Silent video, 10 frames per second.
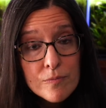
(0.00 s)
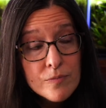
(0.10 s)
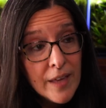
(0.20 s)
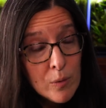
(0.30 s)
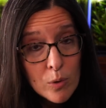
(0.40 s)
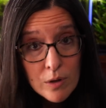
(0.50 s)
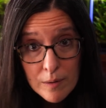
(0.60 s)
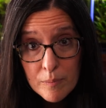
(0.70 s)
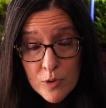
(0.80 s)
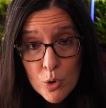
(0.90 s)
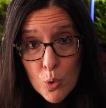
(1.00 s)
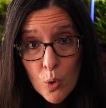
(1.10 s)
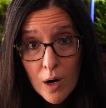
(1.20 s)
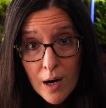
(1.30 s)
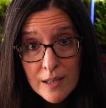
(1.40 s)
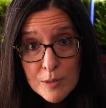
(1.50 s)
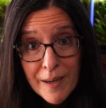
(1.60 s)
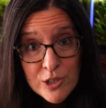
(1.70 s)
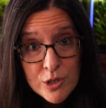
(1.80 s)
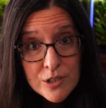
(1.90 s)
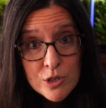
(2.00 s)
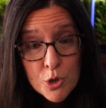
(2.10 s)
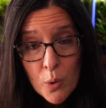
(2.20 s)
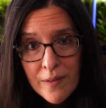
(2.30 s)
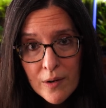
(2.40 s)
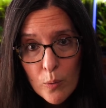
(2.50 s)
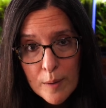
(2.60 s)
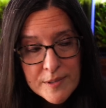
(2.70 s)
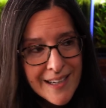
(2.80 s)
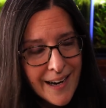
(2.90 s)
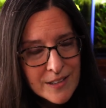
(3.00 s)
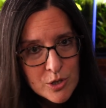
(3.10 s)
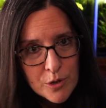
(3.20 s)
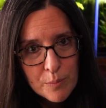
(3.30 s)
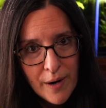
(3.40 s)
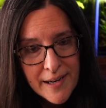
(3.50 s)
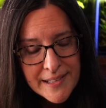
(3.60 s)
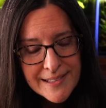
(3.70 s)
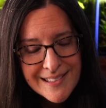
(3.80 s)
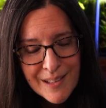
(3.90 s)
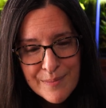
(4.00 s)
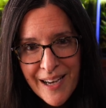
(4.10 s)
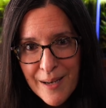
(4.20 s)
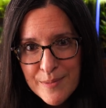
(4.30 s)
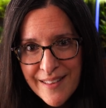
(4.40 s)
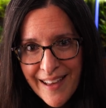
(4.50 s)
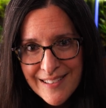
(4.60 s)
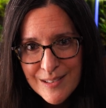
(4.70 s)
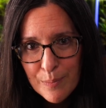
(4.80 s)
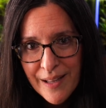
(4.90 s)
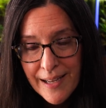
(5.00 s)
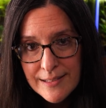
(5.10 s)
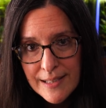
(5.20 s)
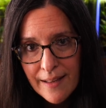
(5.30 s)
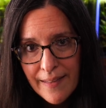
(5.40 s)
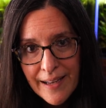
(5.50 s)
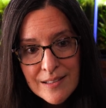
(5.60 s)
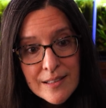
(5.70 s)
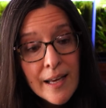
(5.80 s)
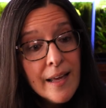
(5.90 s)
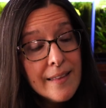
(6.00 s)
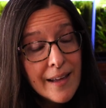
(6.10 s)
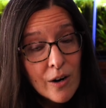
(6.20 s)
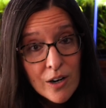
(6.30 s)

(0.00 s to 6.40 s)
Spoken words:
will do specials too on their website on certain products, and sometimes that's plants, and they are